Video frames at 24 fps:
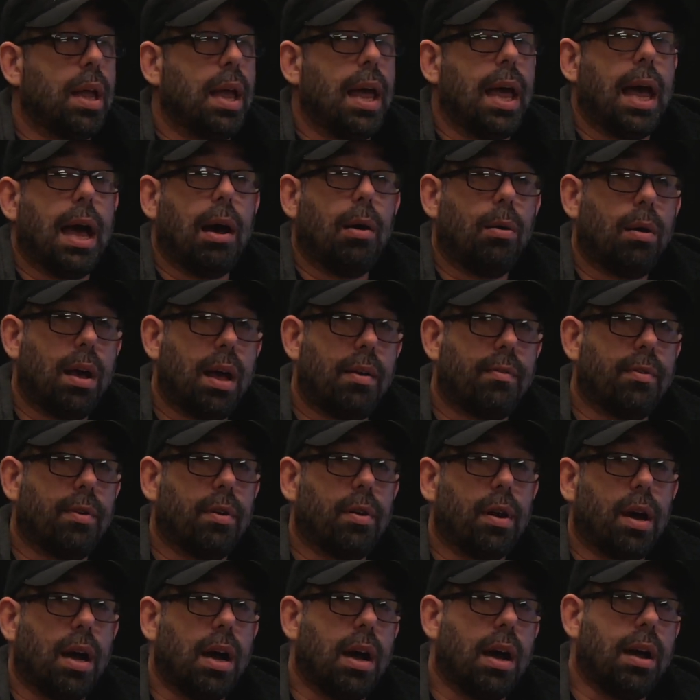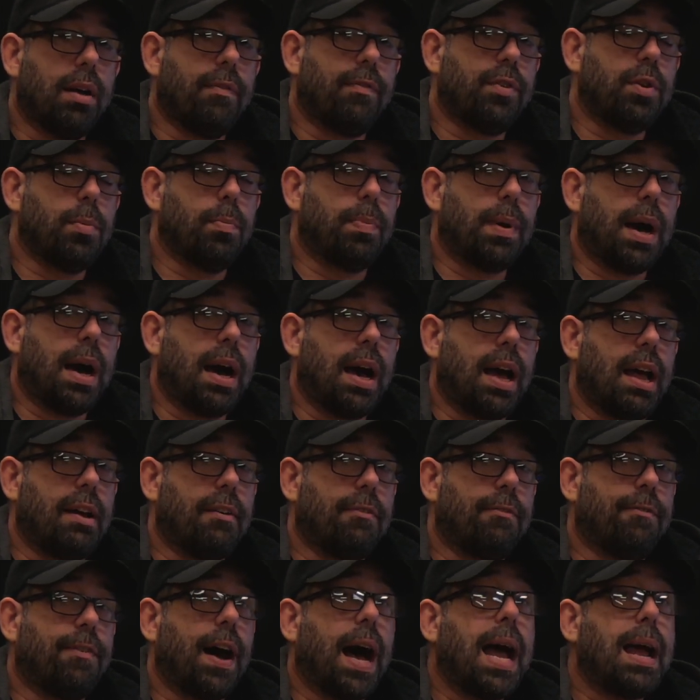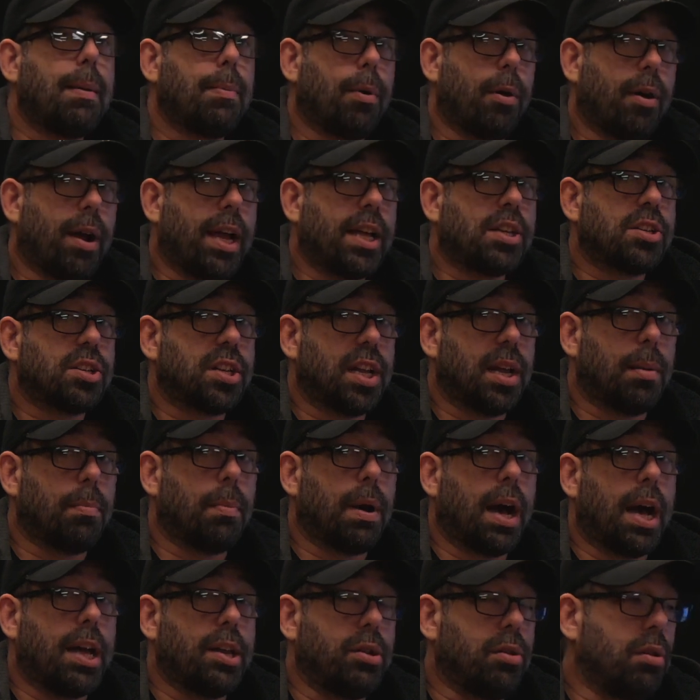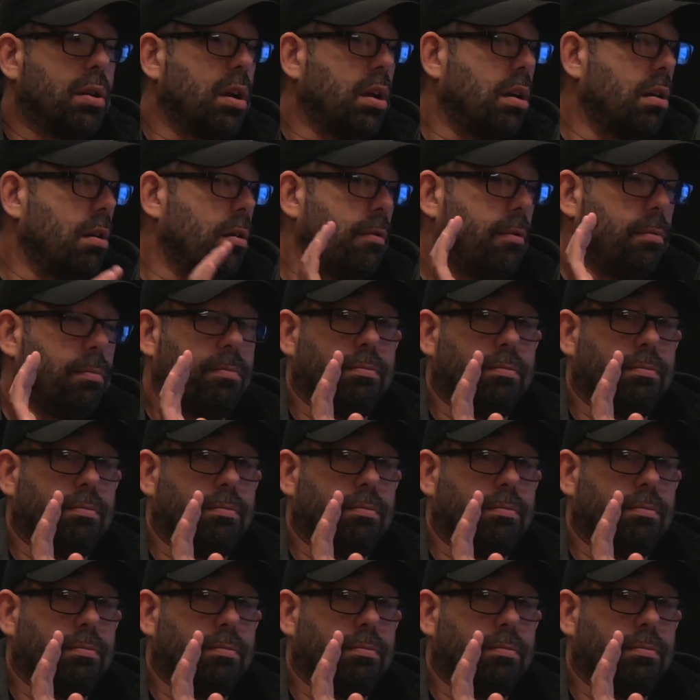However, if you buy fiber HDMI, you can go,